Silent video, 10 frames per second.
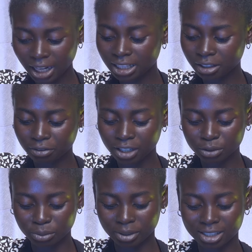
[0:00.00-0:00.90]
they
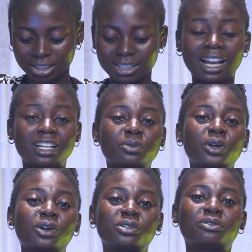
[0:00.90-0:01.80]
found romance, and
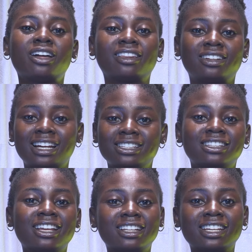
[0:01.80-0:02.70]
we also found out that
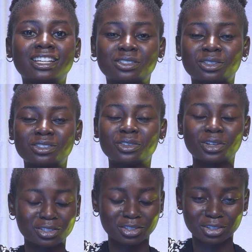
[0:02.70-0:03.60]
Nelly is
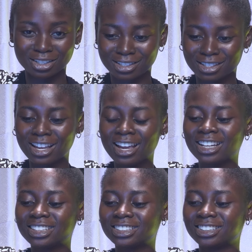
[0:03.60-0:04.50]
not just
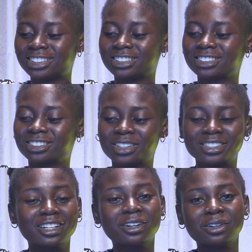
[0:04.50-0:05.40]
the
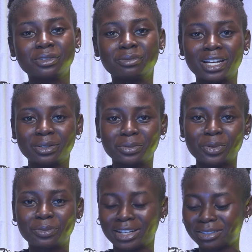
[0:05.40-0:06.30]
daughter of a blind
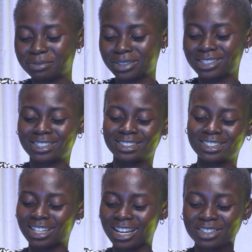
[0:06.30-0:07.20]
woman, but
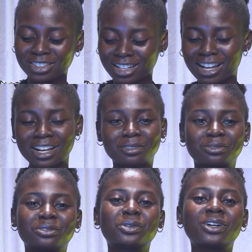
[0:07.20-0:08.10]
she actually
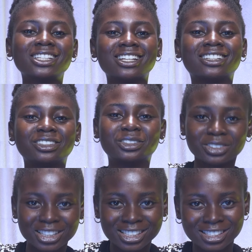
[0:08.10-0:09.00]
have quite an
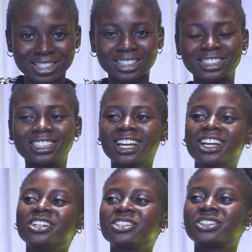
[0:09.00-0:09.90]
interesting,
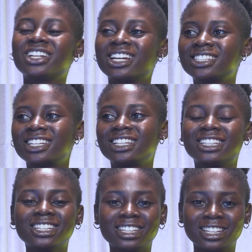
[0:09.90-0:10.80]
should I say,
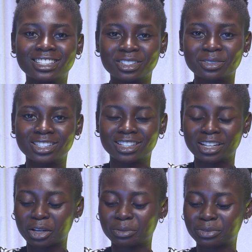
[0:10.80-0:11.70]
lineage where she
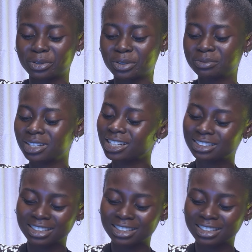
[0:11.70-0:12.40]
came from. And